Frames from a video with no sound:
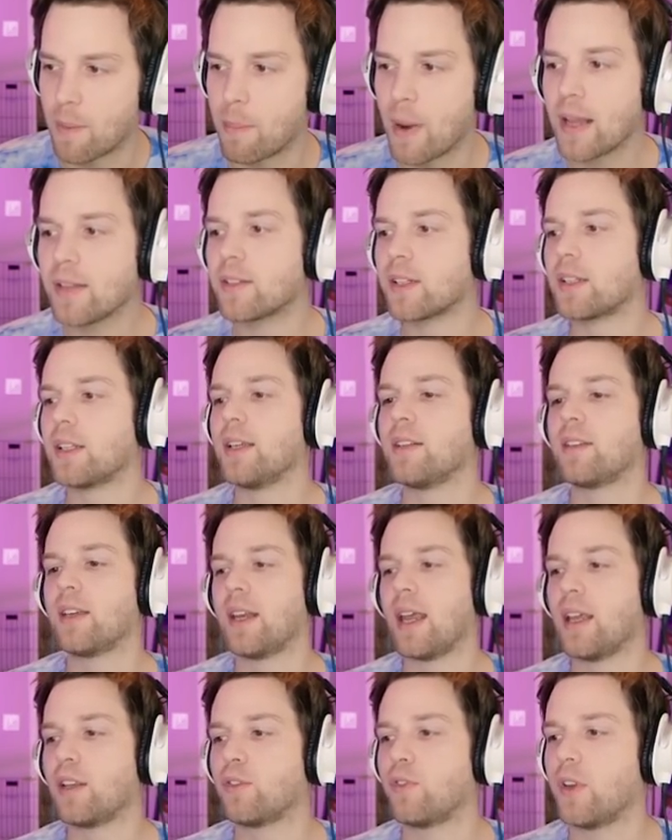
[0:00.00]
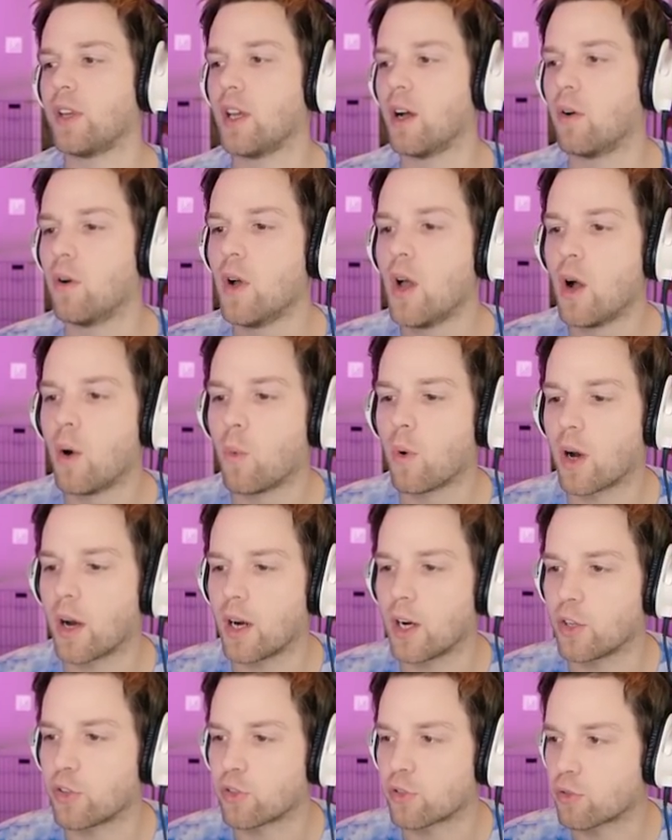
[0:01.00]
Basically, today's video, we're
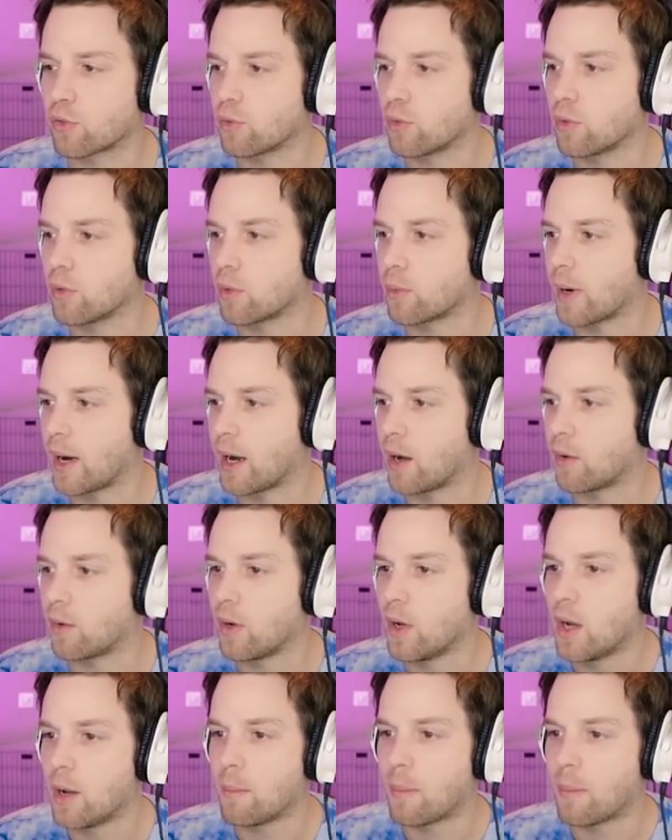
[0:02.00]
gonna screw around